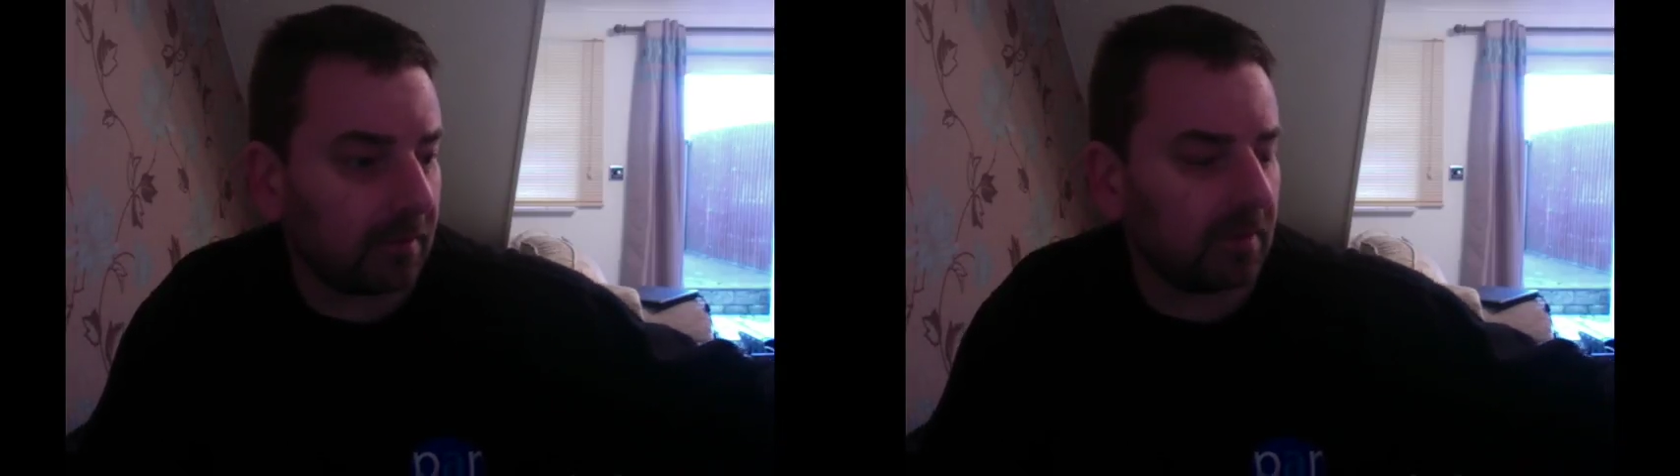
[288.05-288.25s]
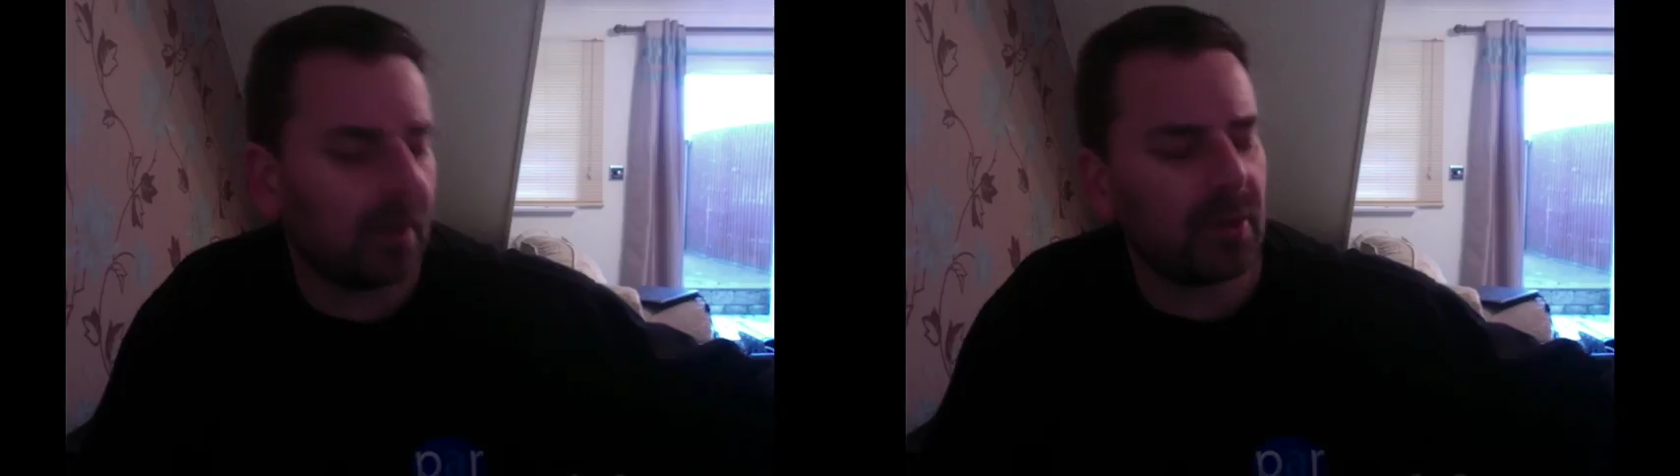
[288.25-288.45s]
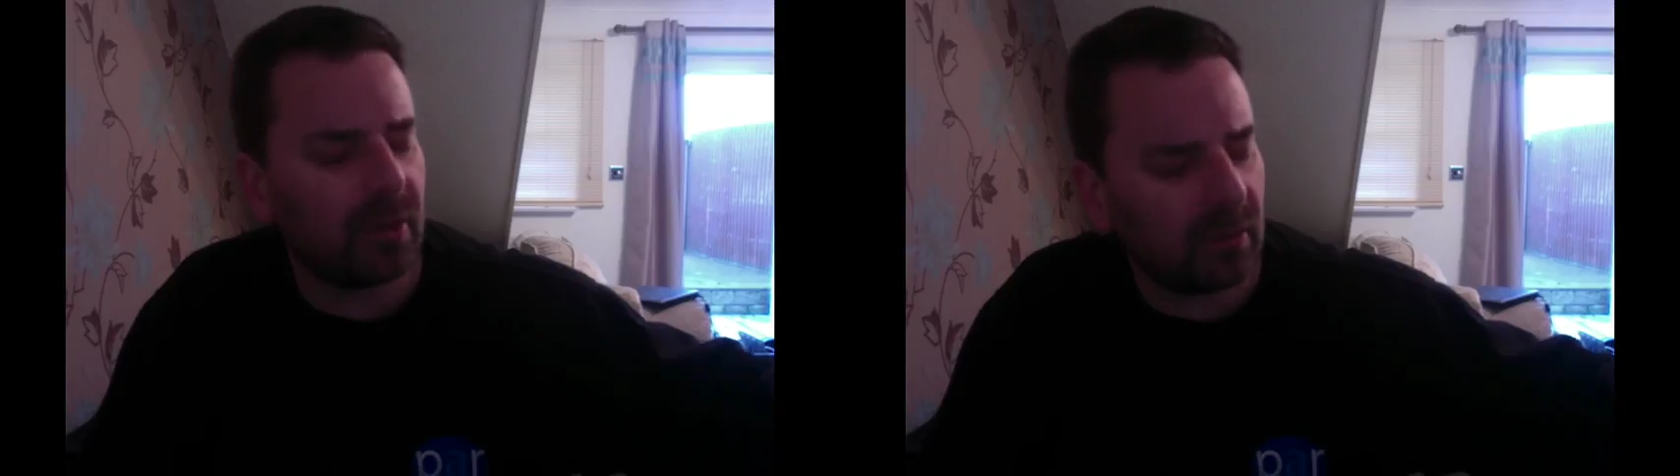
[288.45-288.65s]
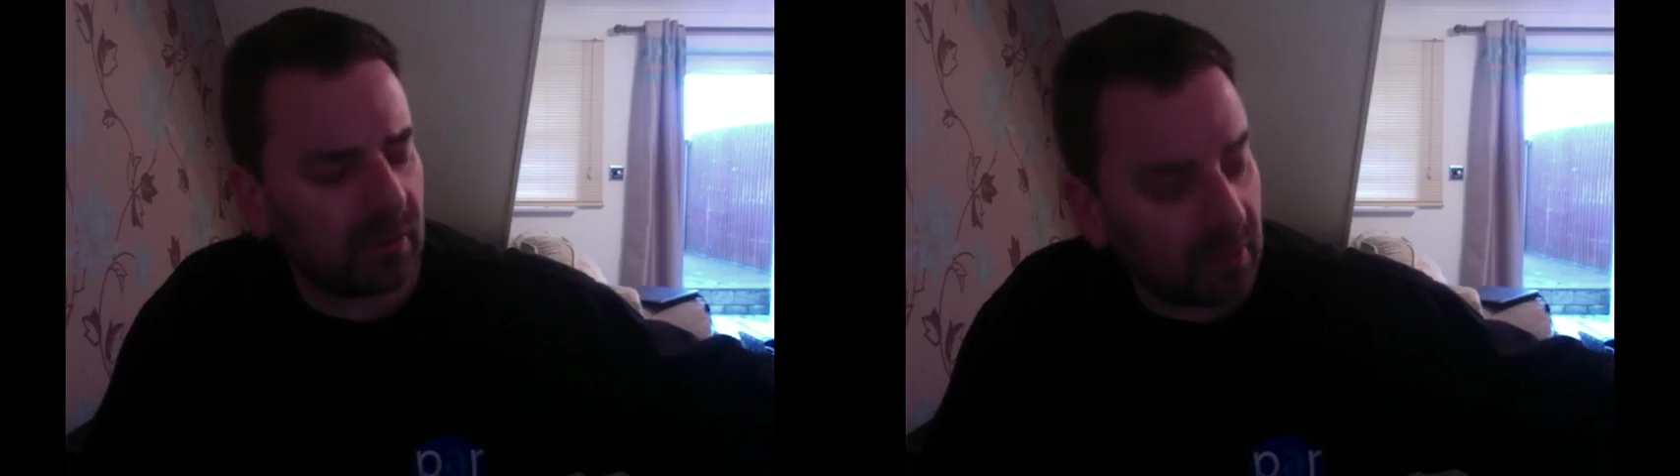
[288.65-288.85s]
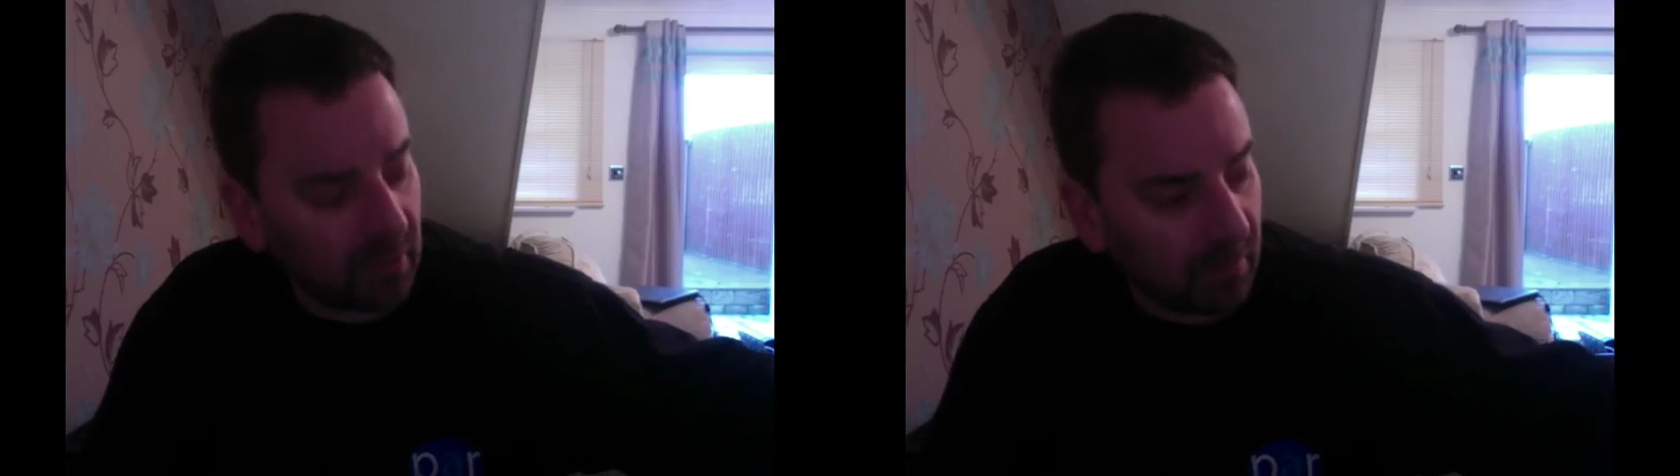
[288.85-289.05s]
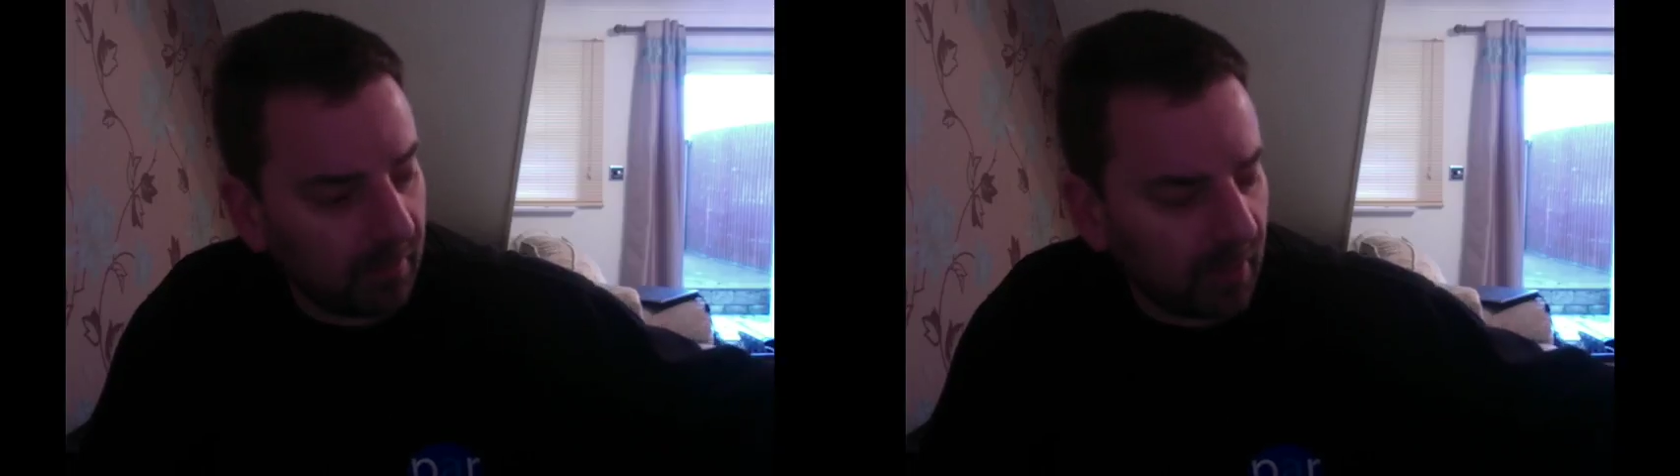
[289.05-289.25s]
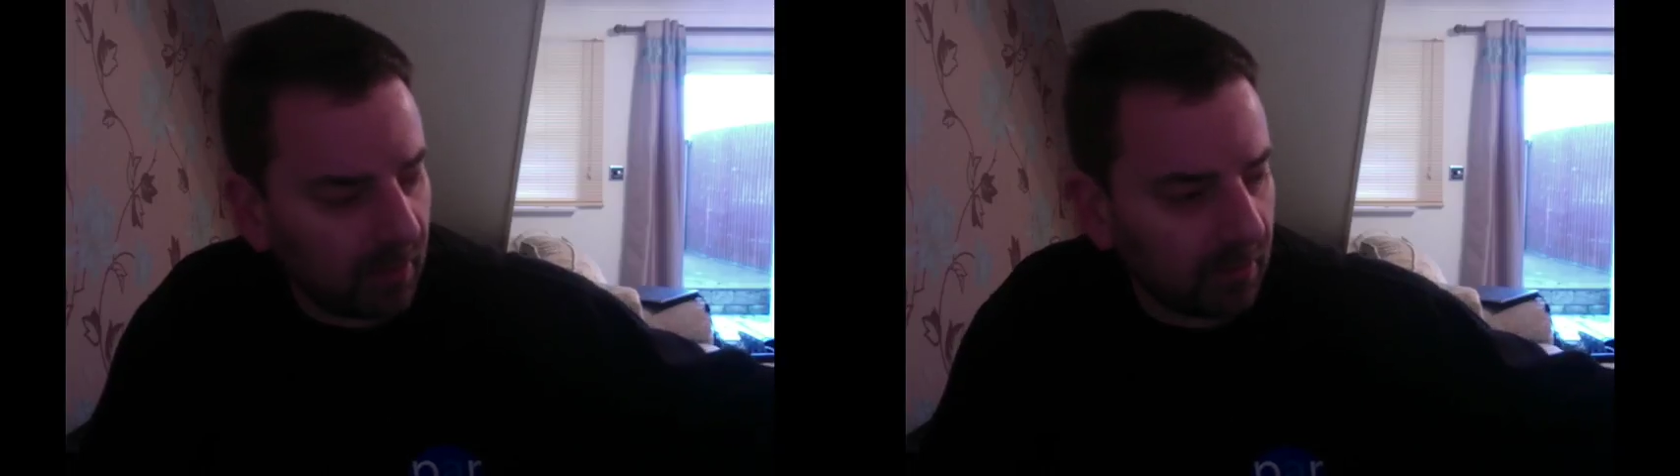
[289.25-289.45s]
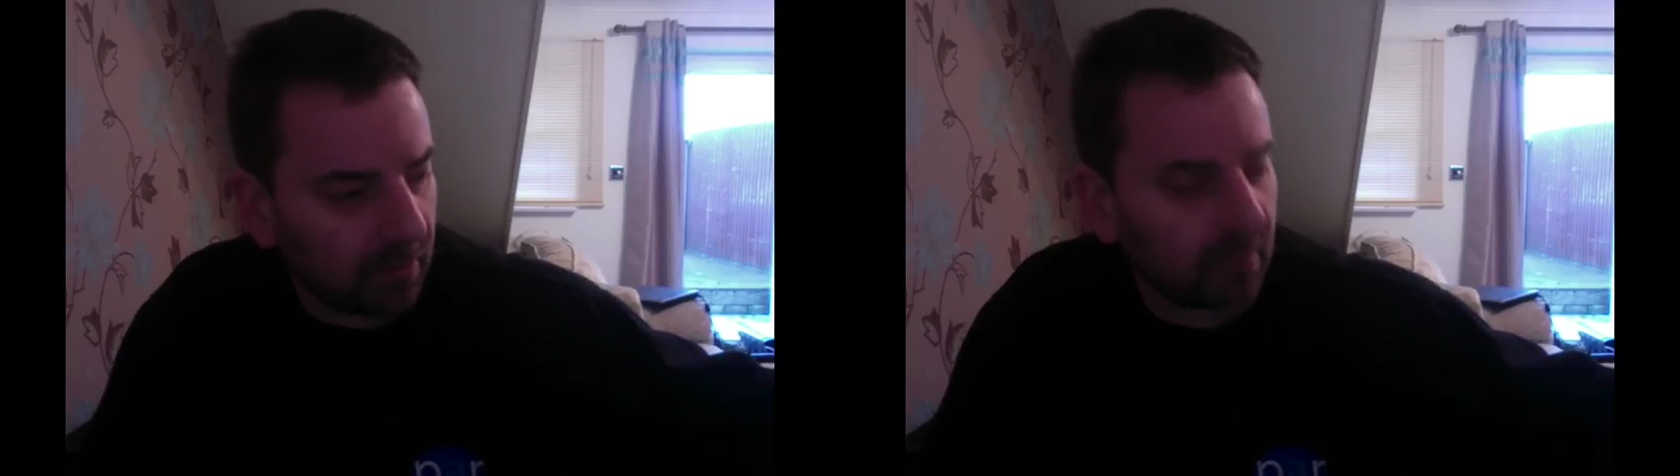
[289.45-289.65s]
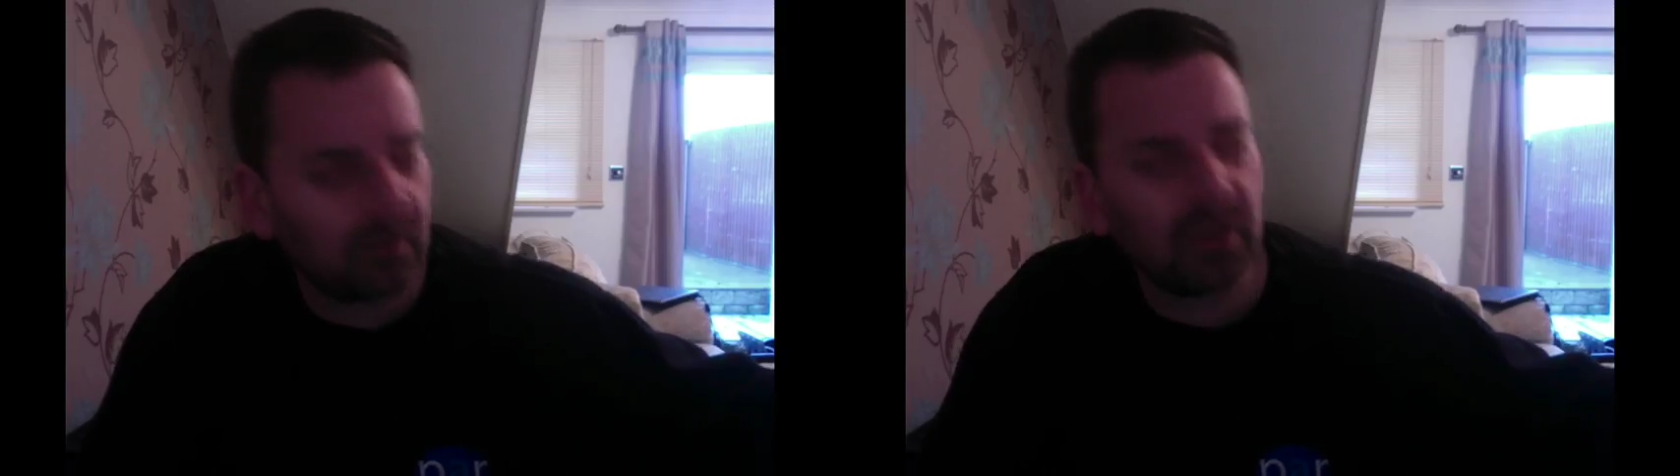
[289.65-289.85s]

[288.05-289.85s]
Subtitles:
no it's not, it's a component